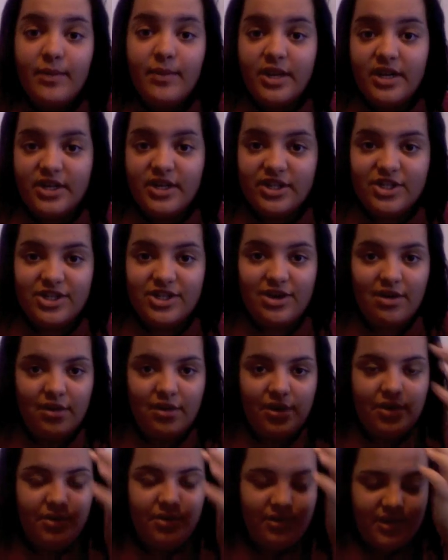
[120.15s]
gonna show
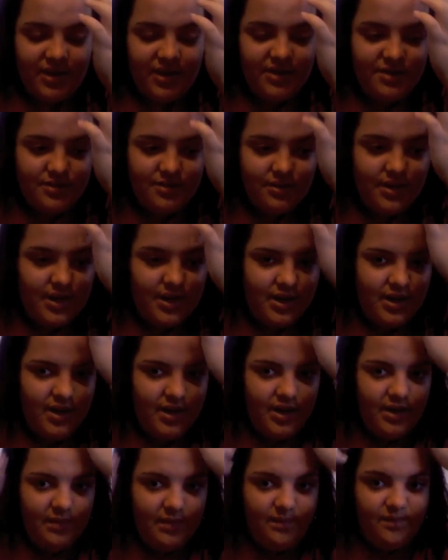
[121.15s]
you in this one.
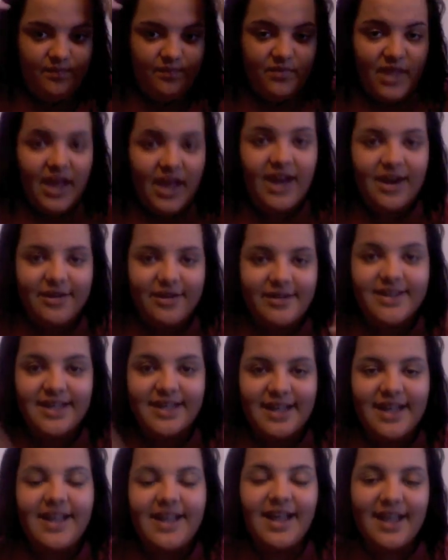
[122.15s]
I know,
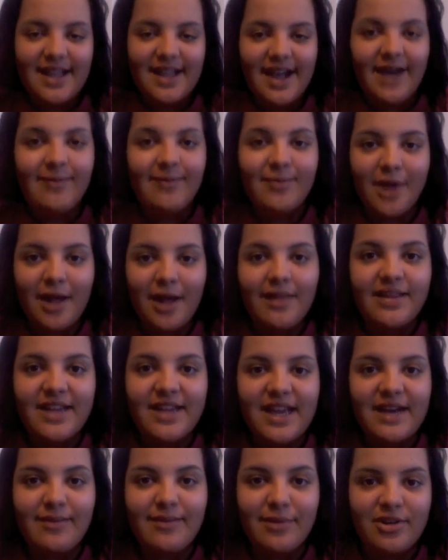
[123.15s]
I'll probably
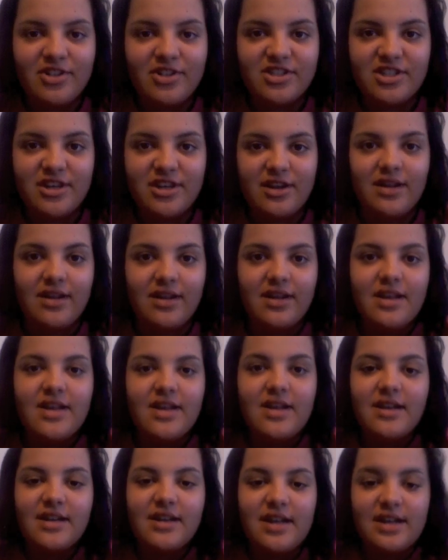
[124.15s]
get emotional
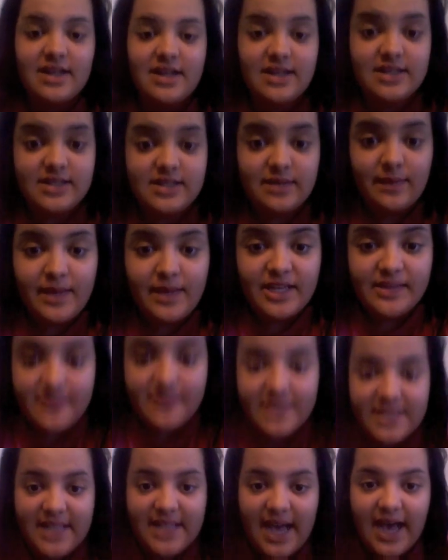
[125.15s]
because it makes
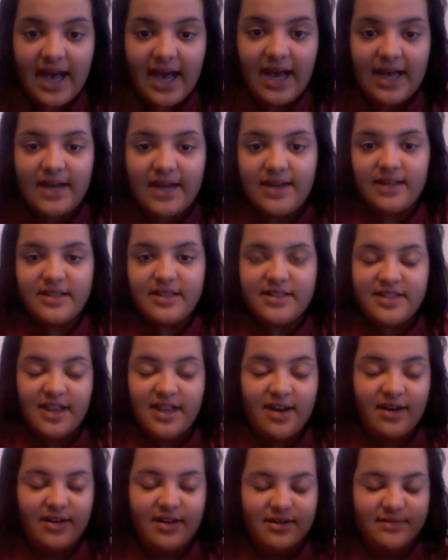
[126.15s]
me sad,
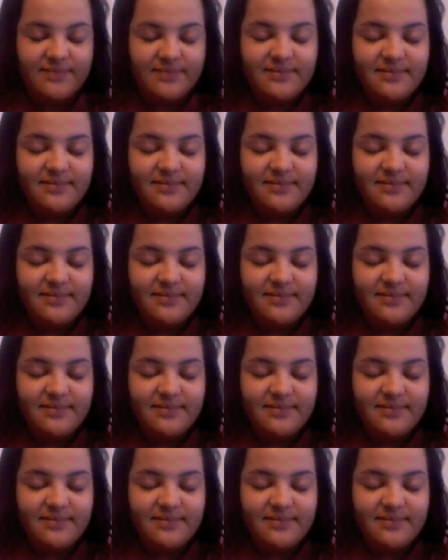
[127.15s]
so